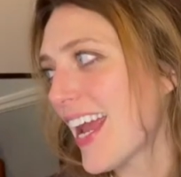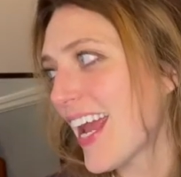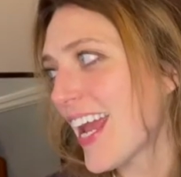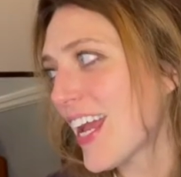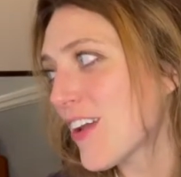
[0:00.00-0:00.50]

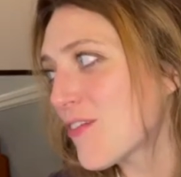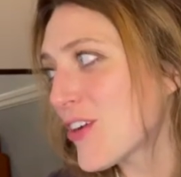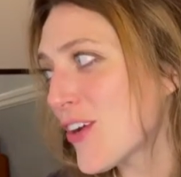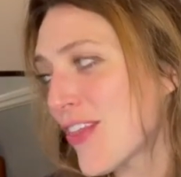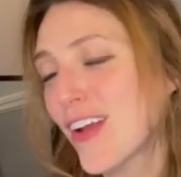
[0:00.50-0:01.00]
If
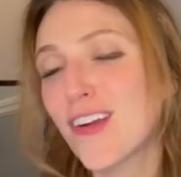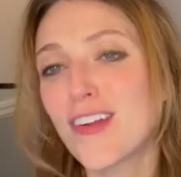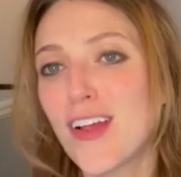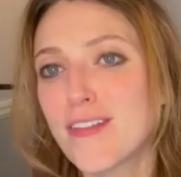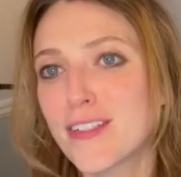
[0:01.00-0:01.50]
you're a theater
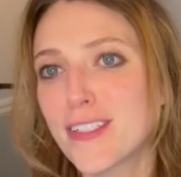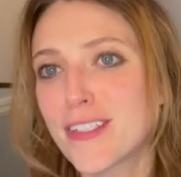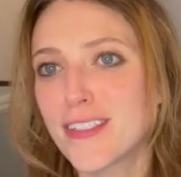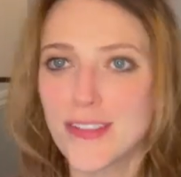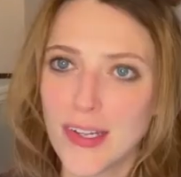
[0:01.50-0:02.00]
lover,
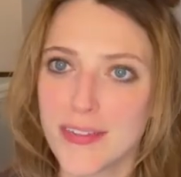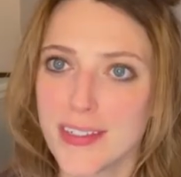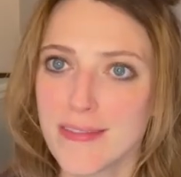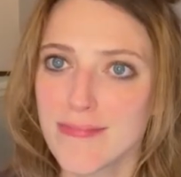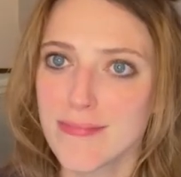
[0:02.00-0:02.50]
you'll love it,